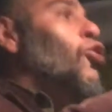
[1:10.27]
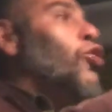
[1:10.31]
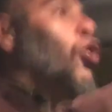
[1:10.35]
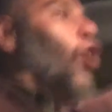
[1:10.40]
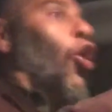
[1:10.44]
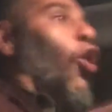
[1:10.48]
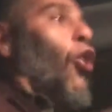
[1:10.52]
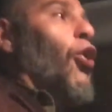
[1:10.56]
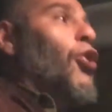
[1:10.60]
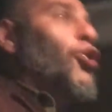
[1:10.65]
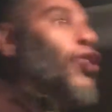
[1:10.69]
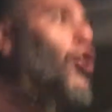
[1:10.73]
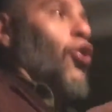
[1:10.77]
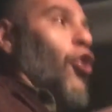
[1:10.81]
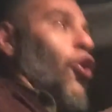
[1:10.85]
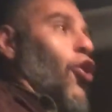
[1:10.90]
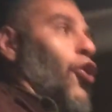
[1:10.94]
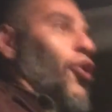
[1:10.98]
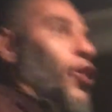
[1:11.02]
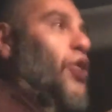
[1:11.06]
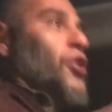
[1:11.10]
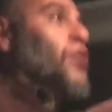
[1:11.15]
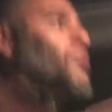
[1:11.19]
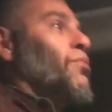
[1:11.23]
lower your
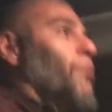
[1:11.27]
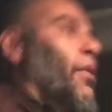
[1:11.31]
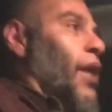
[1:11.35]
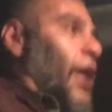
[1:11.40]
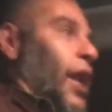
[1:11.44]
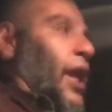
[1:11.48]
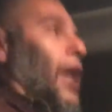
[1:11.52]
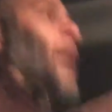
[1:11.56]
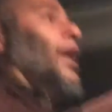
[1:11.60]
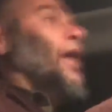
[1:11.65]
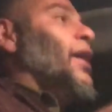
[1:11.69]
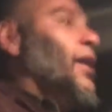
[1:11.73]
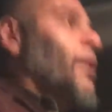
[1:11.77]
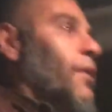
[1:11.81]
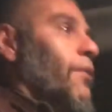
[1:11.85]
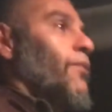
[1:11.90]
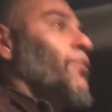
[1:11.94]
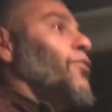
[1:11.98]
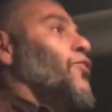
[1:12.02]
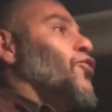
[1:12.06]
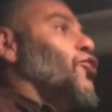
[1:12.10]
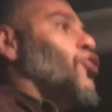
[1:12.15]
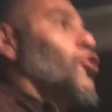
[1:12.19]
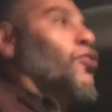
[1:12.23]
earnest money
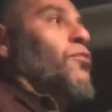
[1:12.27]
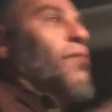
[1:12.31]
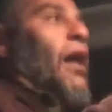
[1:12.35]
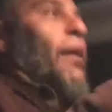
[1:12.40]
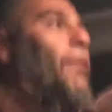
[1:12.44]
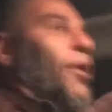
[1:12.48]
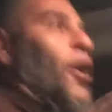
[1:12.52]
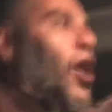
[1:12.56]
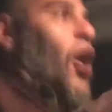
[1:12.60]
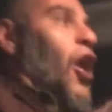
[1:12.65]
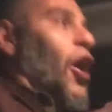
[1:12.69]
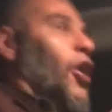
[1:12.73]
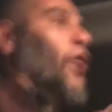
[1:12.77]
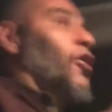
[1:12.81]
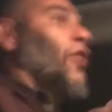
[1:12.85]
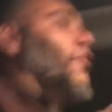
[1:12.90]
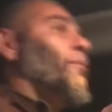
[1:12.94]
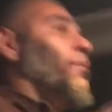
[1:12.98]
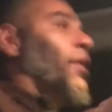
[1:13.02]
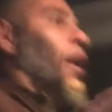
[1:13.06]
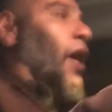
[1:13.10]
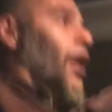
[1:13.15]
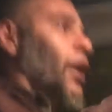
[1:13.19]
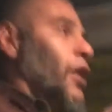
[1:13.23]
to maybe
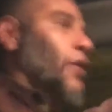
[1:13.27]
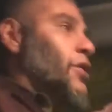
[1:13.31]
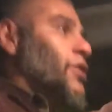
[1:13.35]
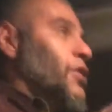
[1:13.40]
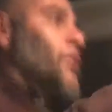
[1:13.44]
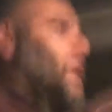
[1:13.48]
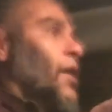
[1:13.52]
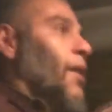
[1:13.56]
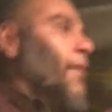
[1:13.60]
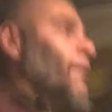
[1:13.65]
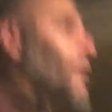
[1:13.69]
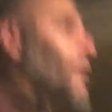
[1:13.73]
100 bucks